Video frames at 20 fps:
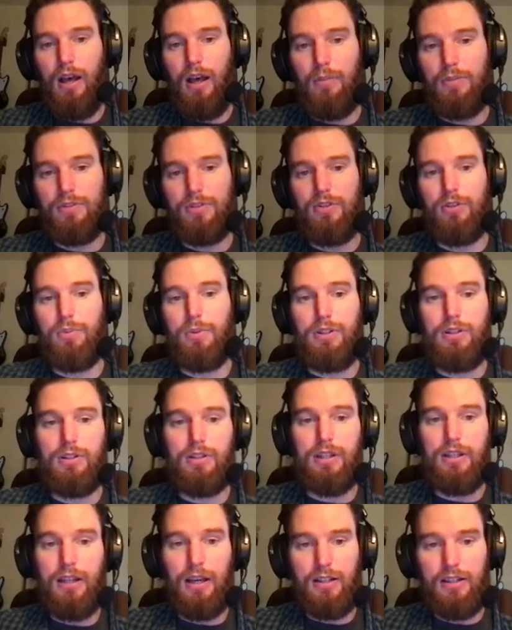So you'll be
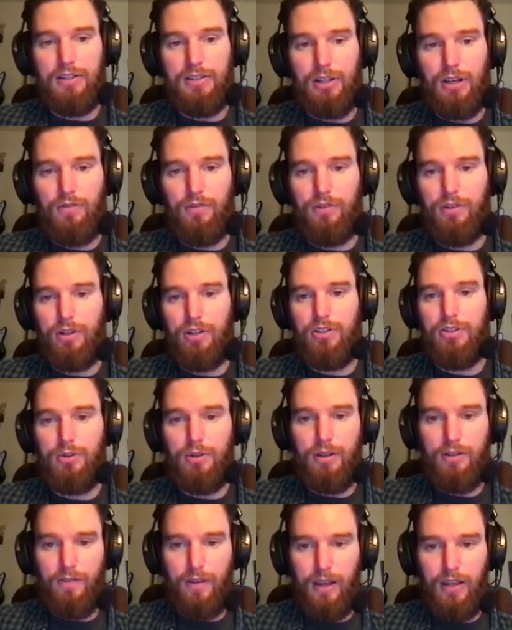conducting self-learning to
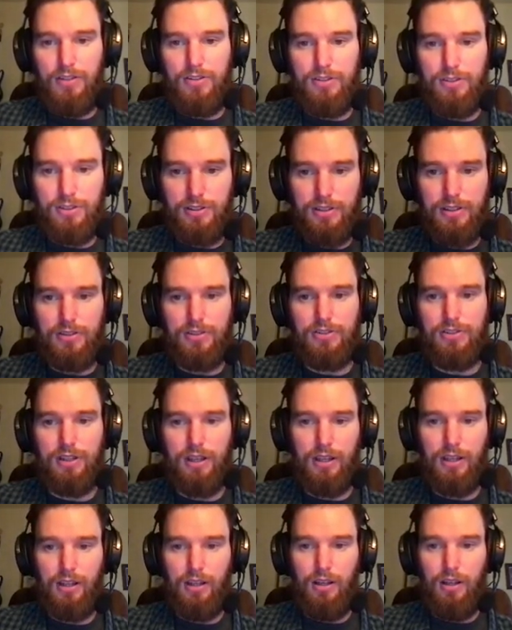advance your skill
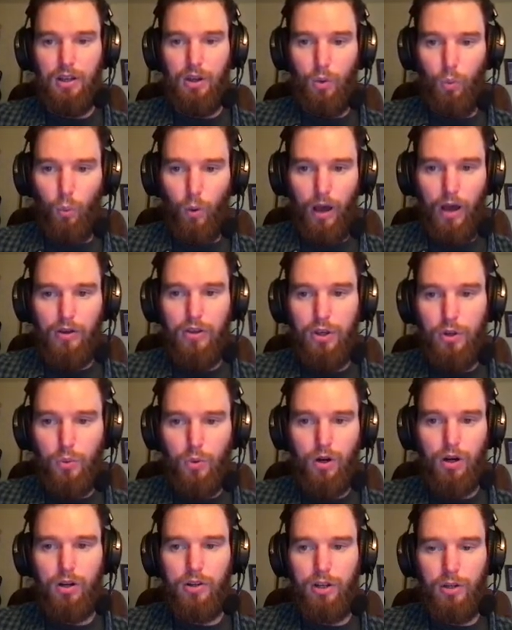set while you
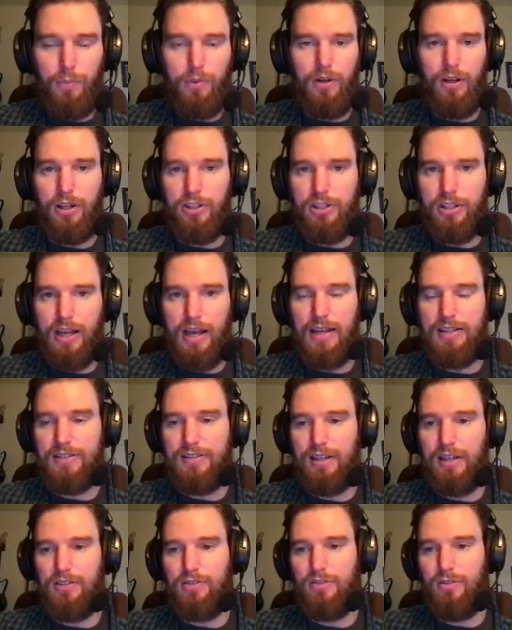work on your production
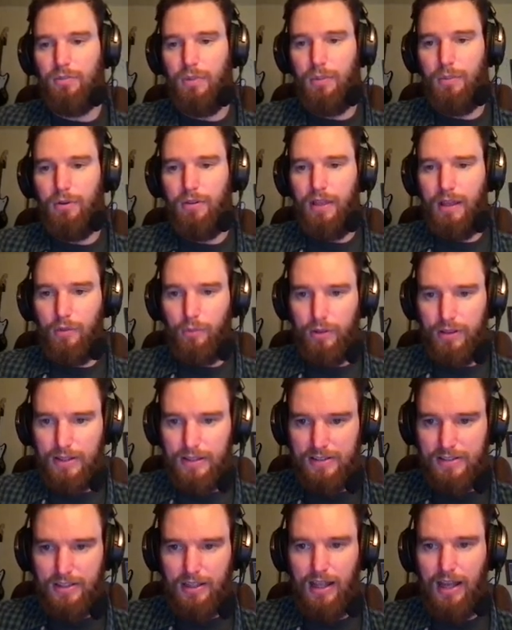assets. Remember that with
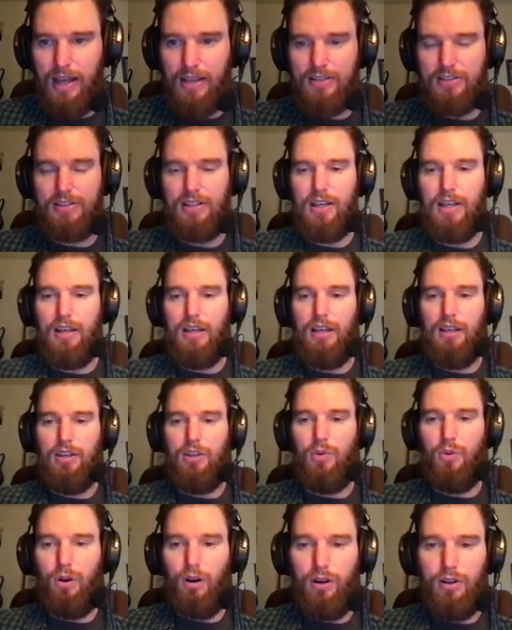this class,
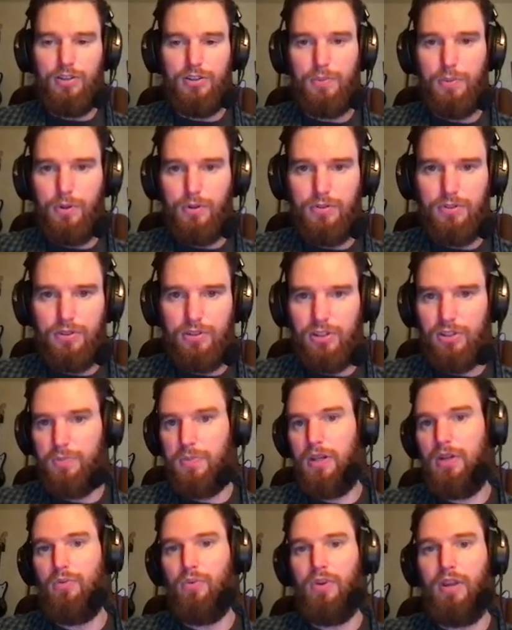you aren't supposed to just
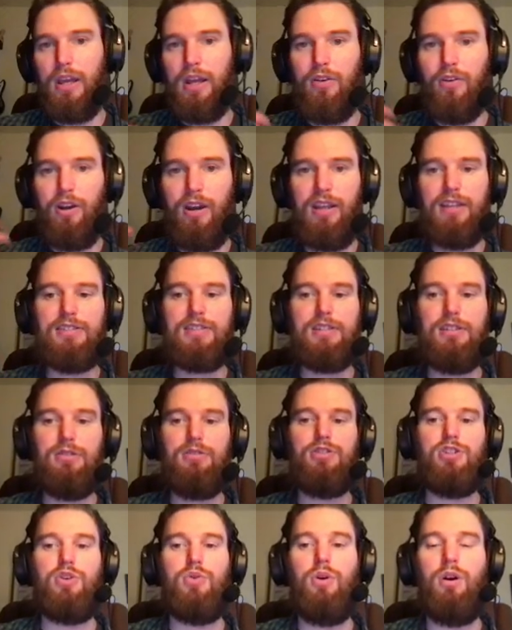be reiterating
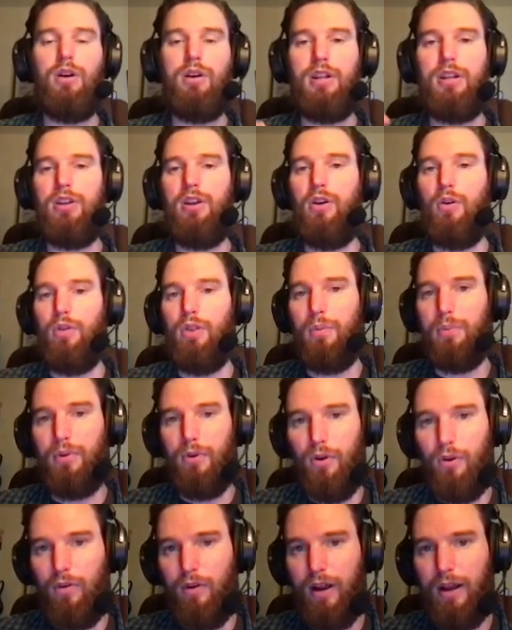skills you already know in the
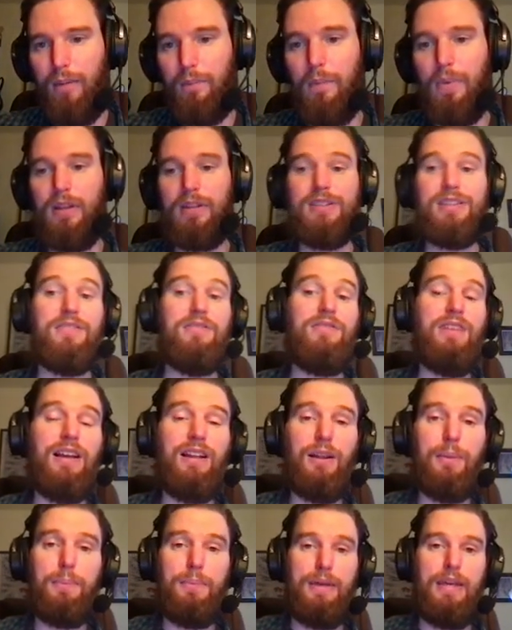program, but
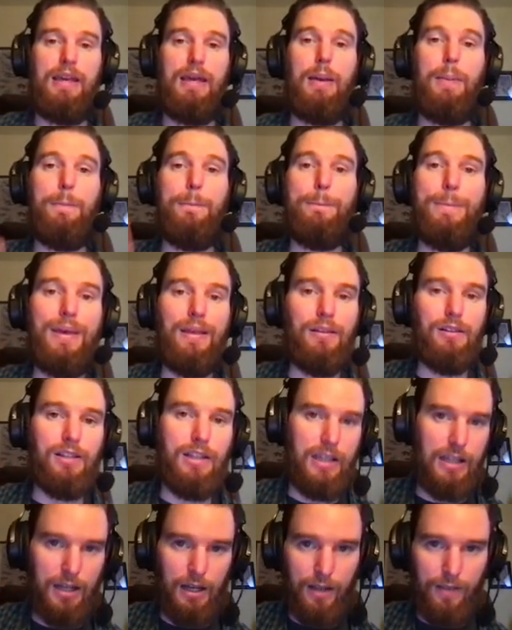developing and
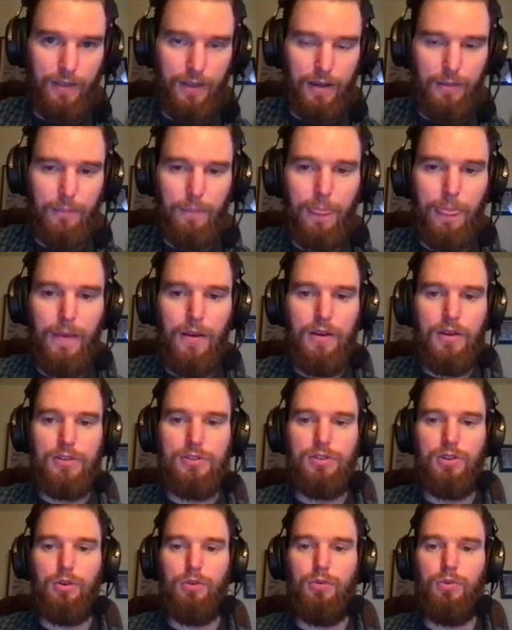building on them.
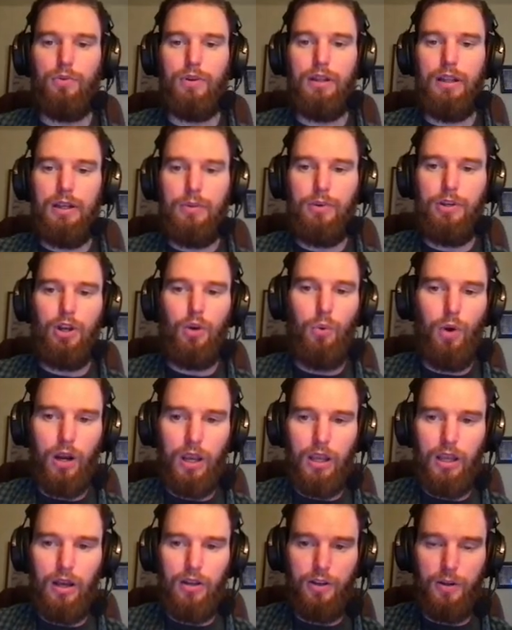So really, when you're
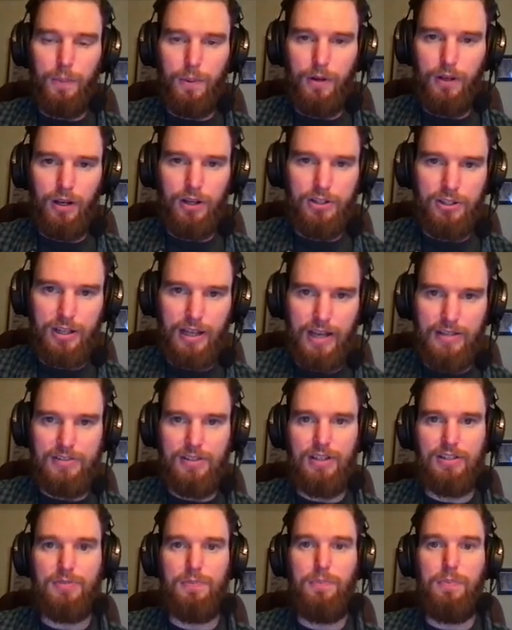working on your production
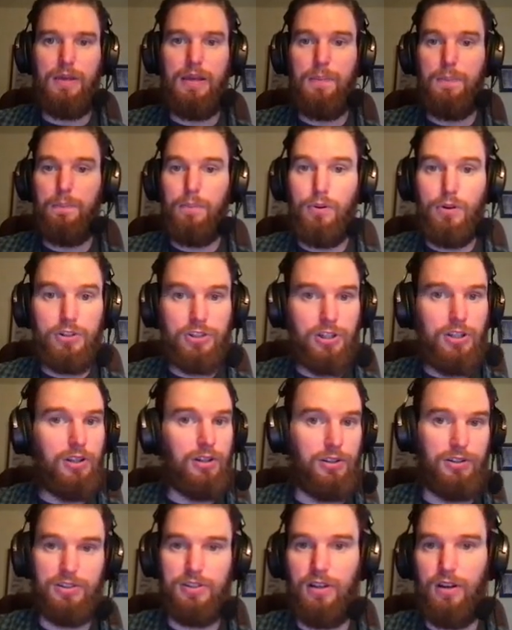assets, be pushing
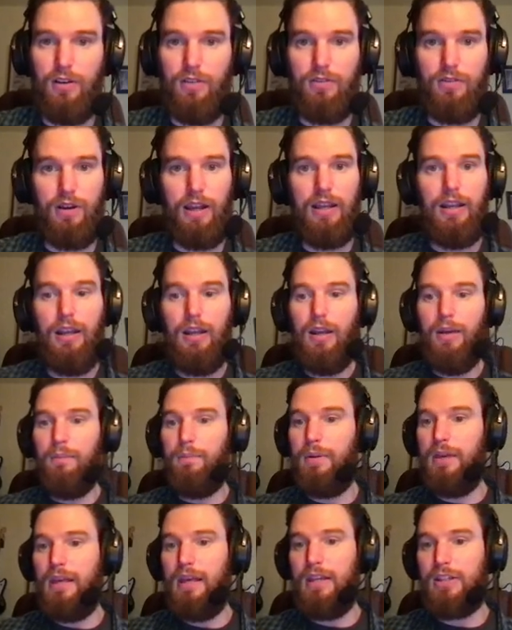yourself, right?
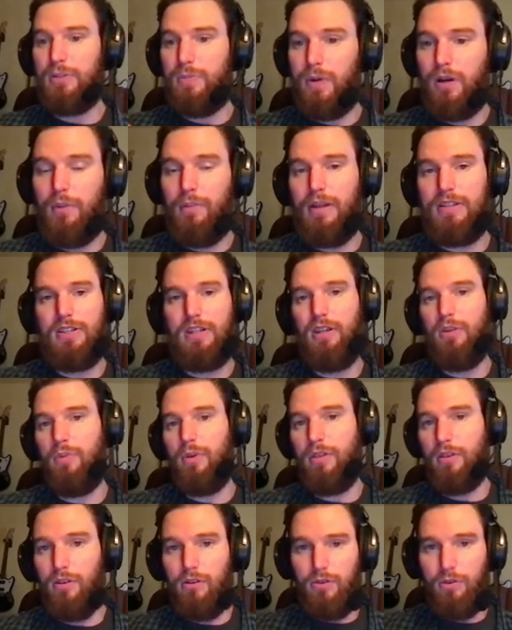Be experimenting
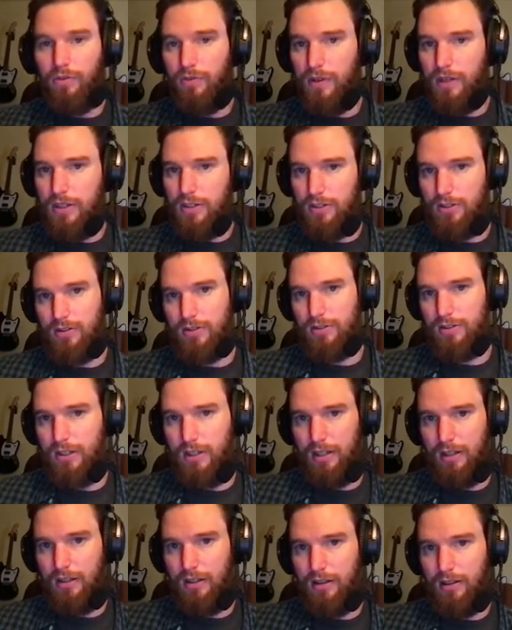with new features
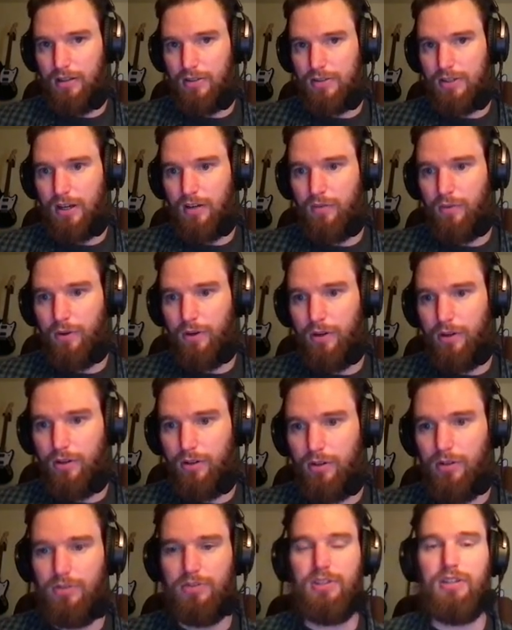in the software you're
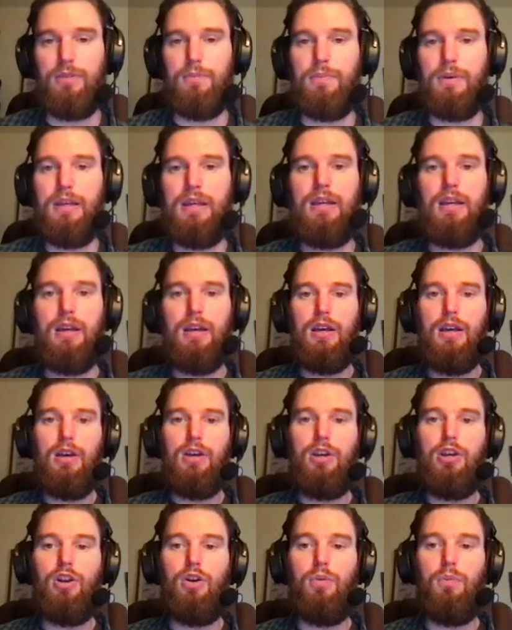using. Be,
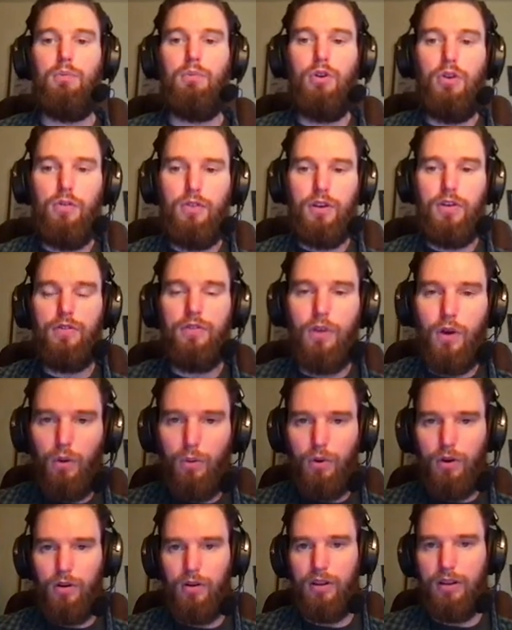moving
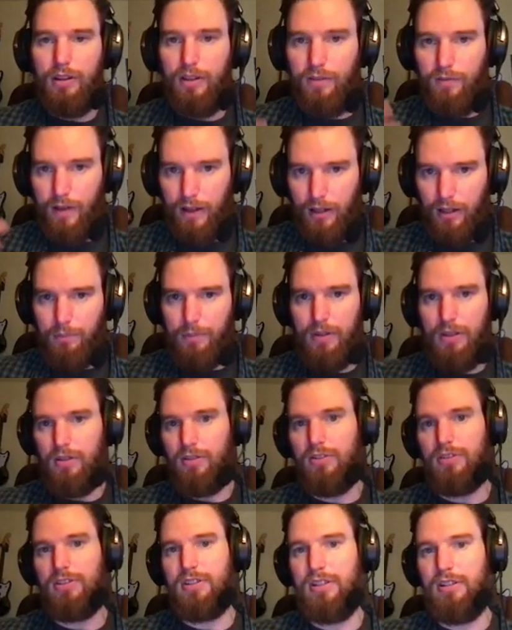forward and developing
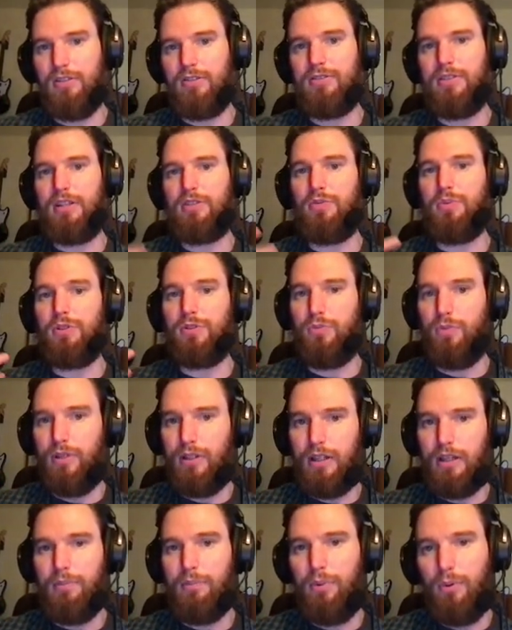your skills. That's what's
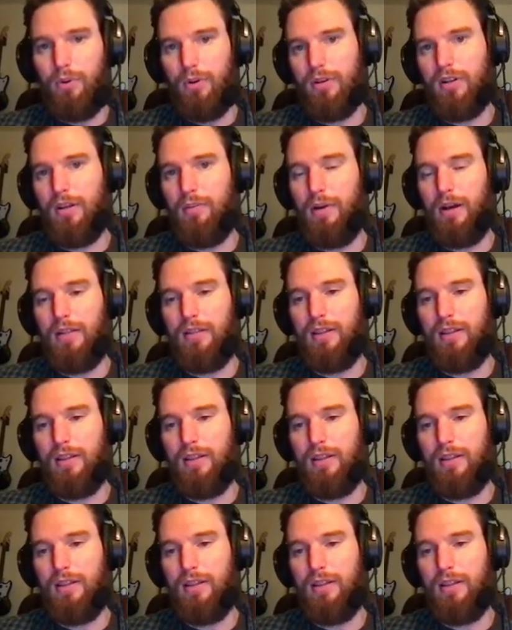really important about